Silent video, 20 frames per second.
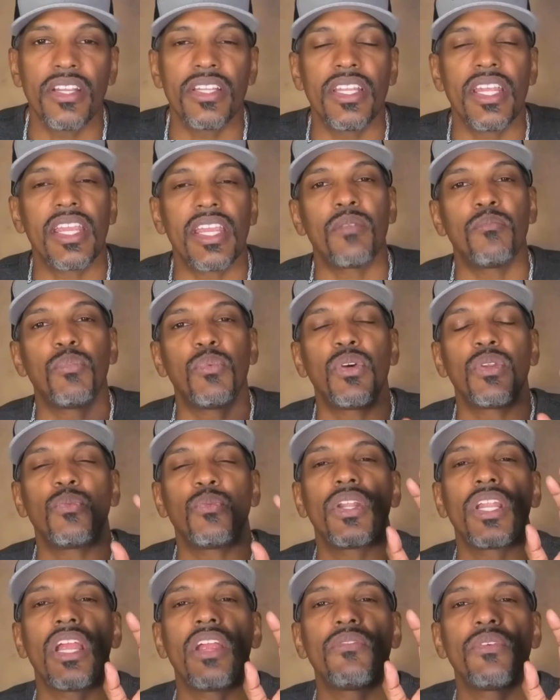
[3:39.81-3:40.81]
They can put
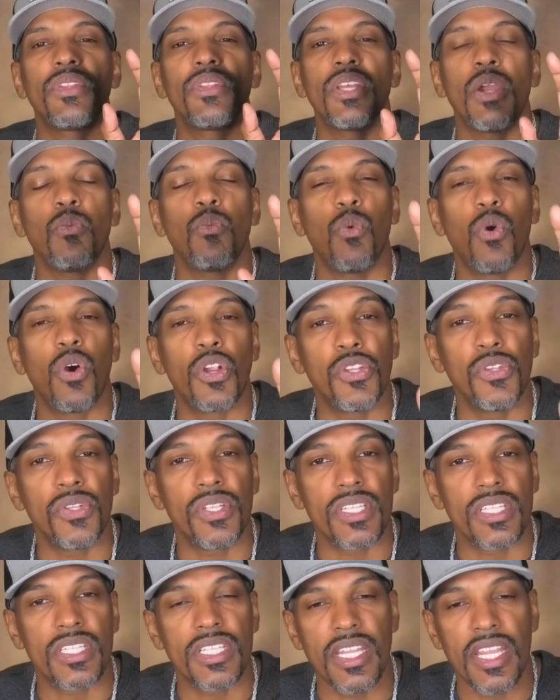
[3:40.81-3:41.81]
whatever they want you
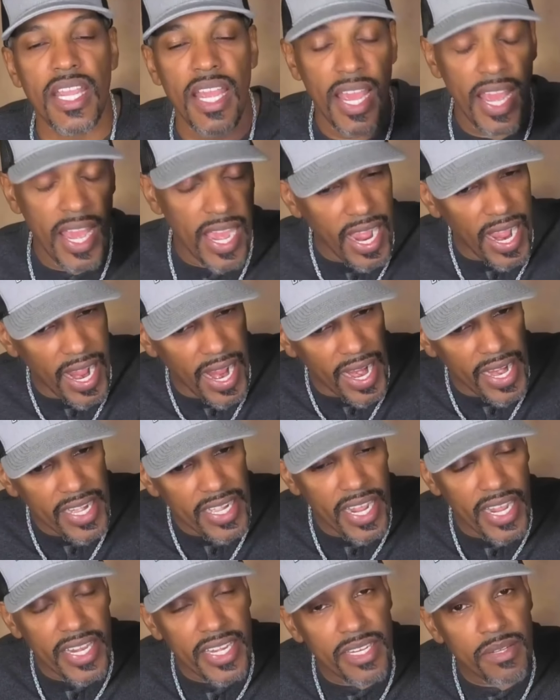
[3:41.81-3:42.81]
to see.
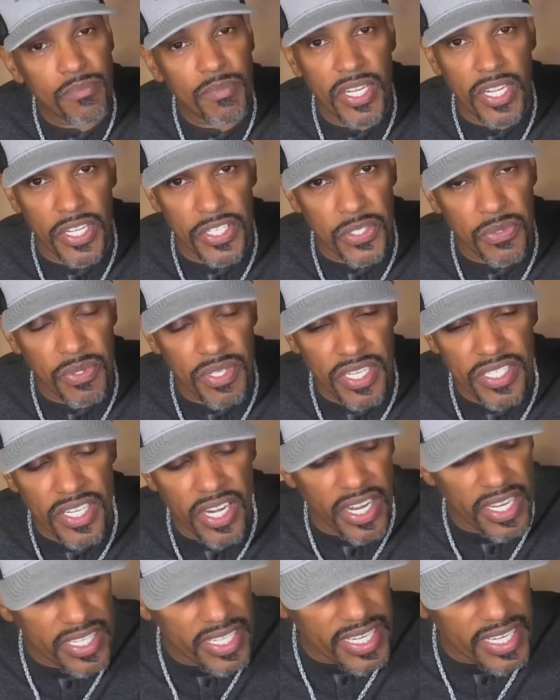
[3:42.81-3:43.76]
Highlight it because you're in the dark.